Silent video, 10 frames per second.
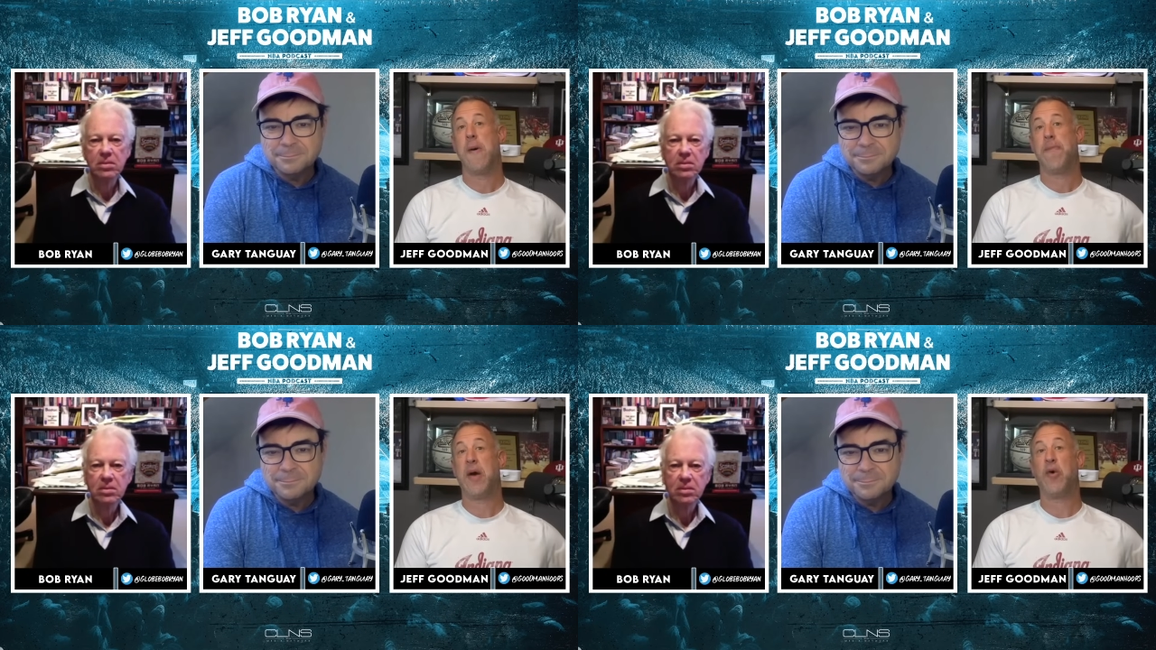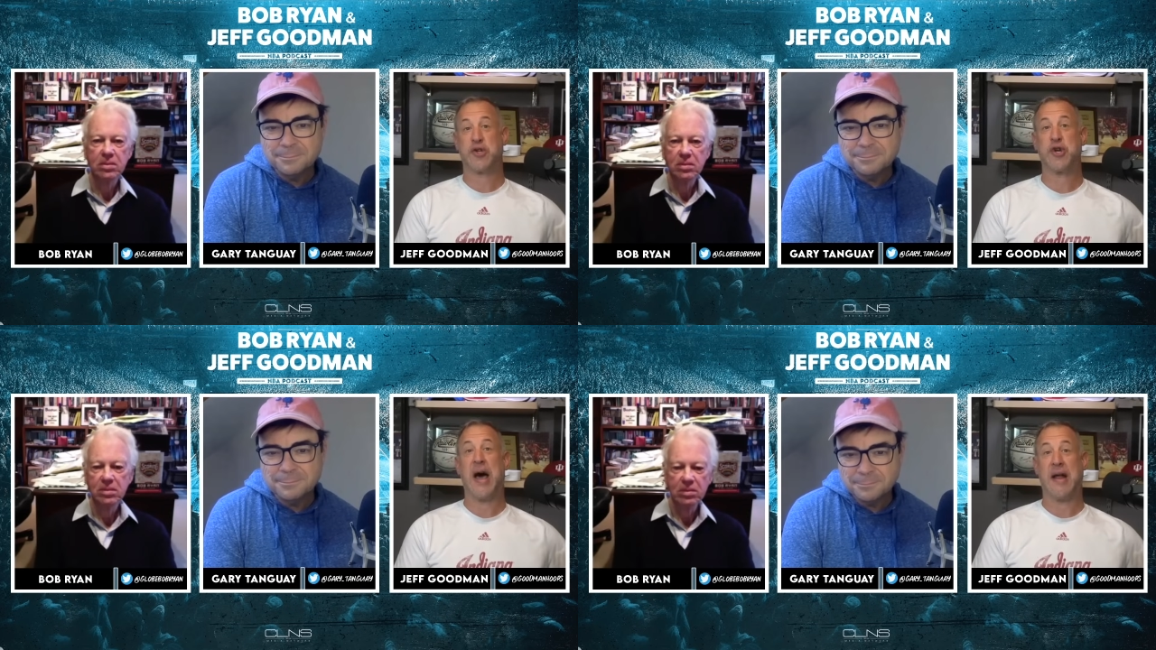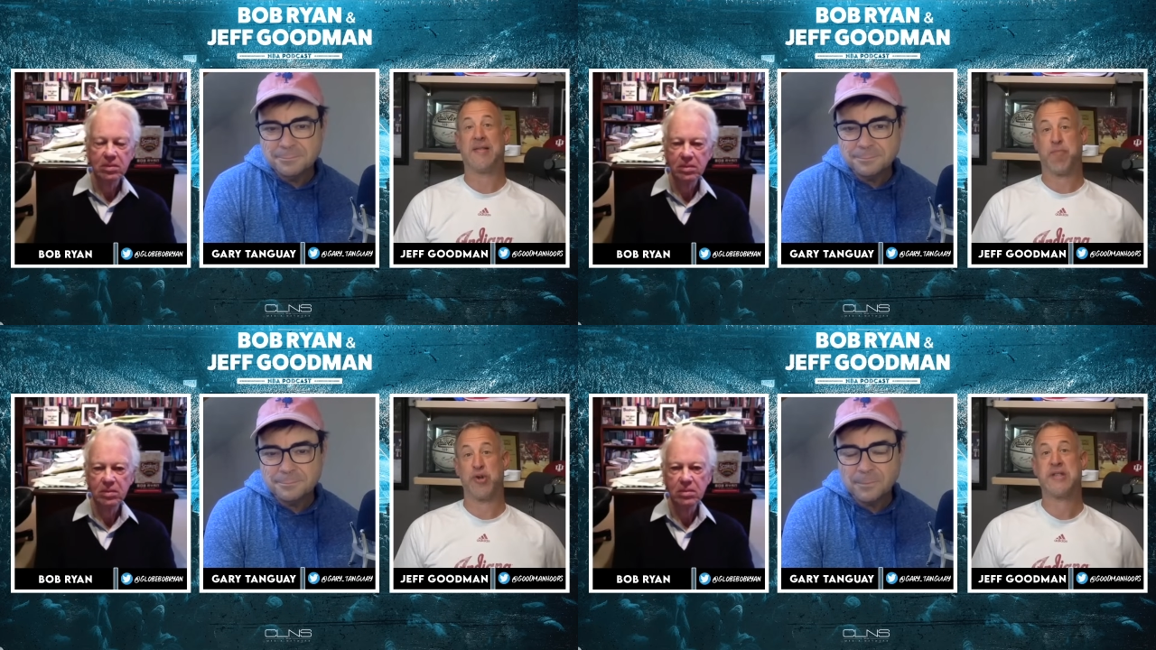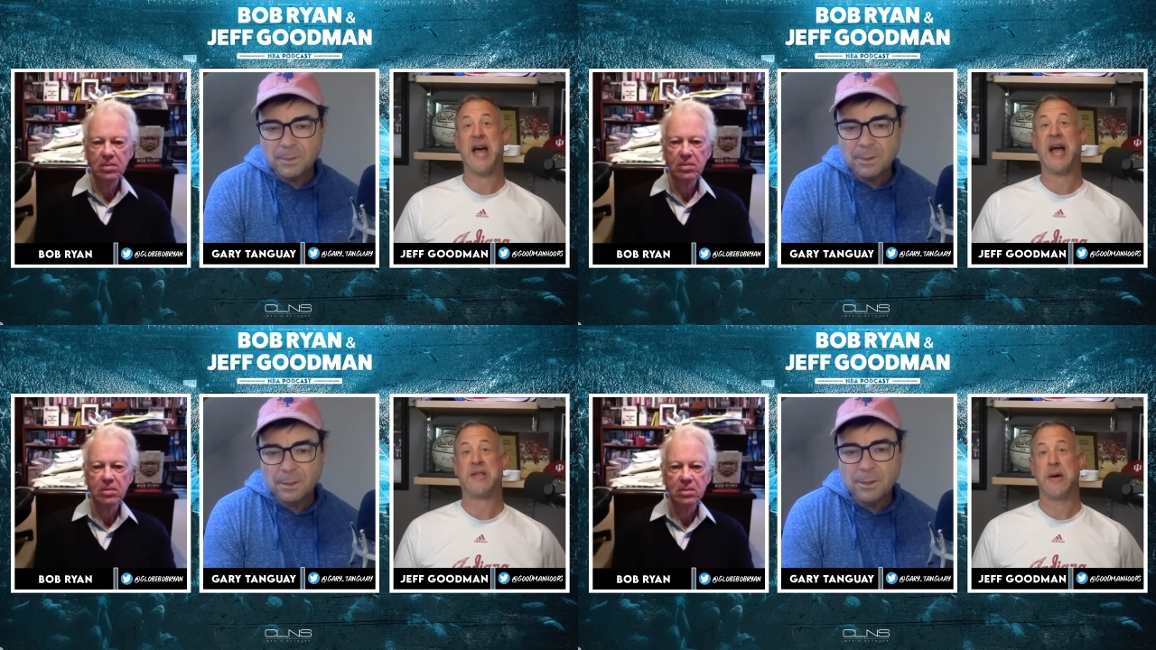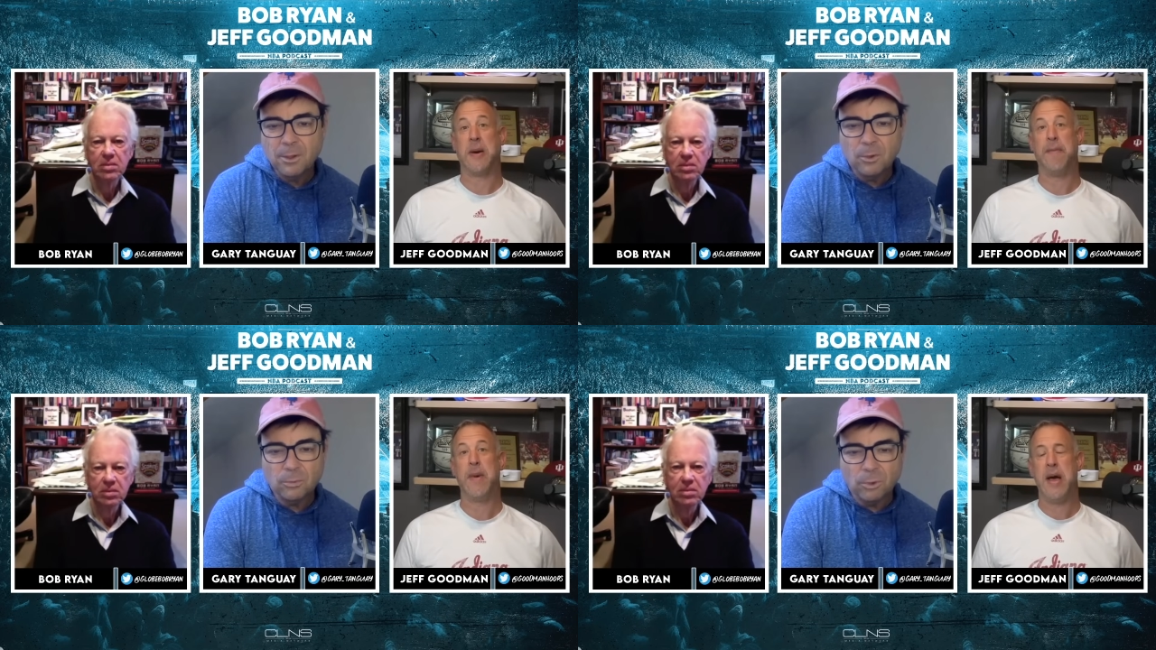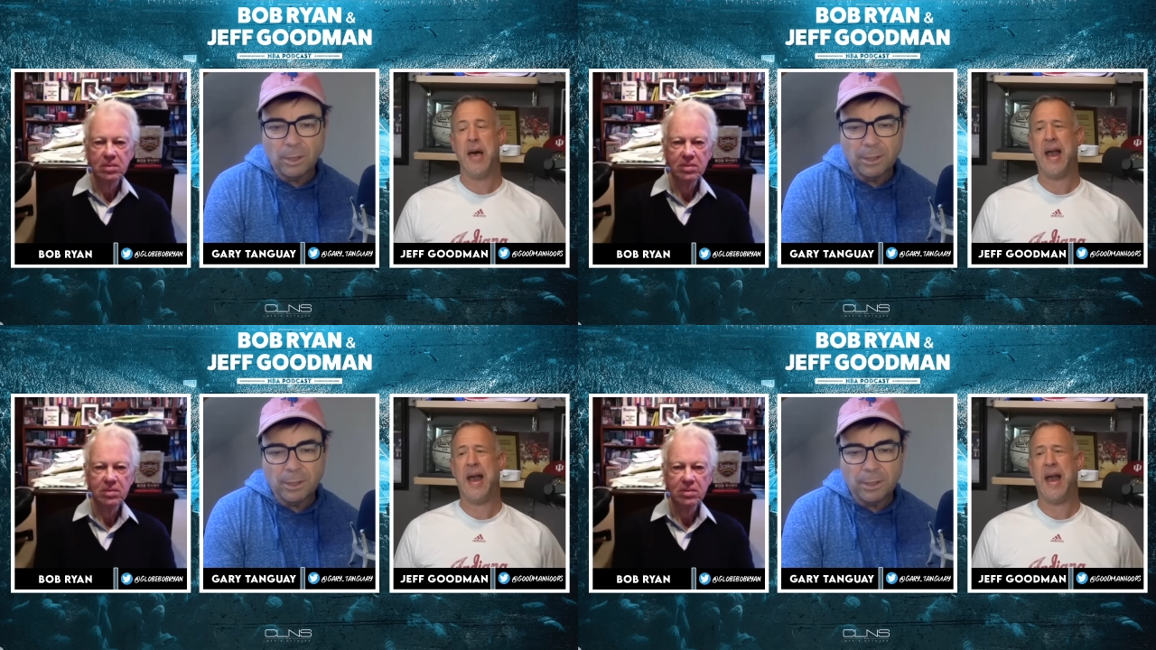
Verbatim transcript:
Speaker 1: They would try to protect him. Right.